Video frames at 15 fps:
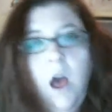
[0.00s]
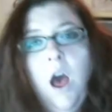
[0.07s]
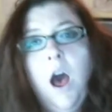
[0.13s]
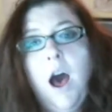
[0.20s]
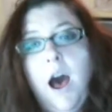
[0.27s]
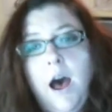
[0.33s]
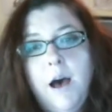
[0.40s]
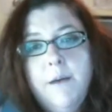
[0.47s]

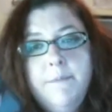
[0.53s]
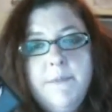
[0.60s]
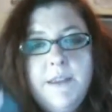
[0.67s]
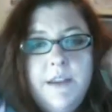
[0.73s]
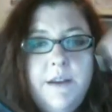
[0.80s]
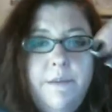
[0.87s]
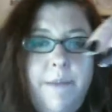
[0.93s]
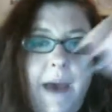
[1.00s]
Um,
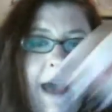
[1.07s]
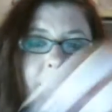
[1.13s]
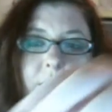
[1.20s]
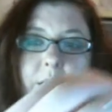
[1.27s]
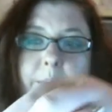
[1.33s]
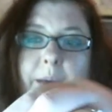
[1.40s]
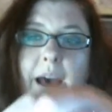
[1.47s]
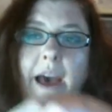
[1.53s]
the
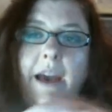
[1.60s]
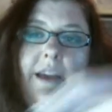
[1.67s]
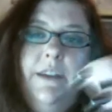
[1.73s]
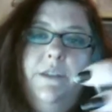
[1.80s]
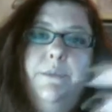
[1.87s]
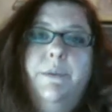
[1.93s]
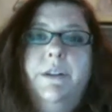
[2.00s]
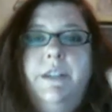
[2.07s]
battery pack
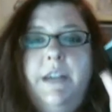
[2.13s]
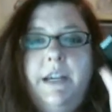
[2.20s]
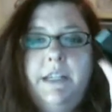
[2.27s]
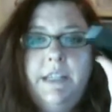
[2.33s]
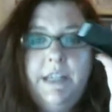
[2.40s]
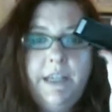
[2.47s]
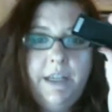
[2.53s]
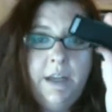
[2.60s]
is
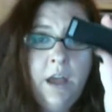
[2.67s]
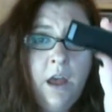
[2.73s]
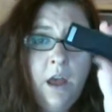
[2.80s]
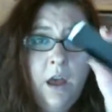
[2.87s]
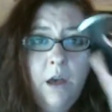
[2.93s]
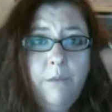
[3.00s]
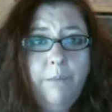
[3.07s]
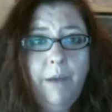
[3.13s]
protected
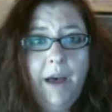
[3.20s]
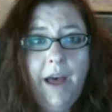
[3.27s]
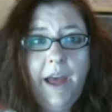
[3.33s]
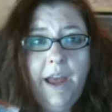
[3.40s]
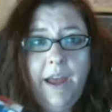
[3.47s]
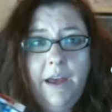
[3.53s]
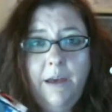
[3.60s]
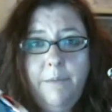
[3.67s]
by
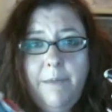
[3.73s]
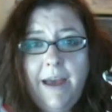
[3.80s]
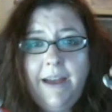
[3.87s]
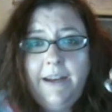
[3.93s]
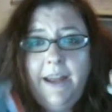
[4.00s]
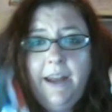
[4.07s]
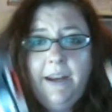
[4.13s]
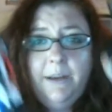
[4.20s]
a
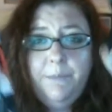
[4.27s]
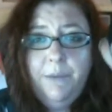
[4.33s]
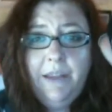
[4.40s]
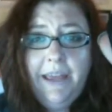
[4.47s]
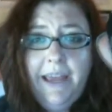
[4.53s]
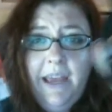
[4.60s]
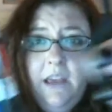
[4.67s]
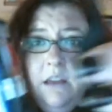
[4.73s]
magnetic
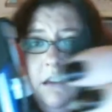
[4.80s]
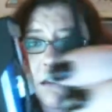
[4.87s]
plate.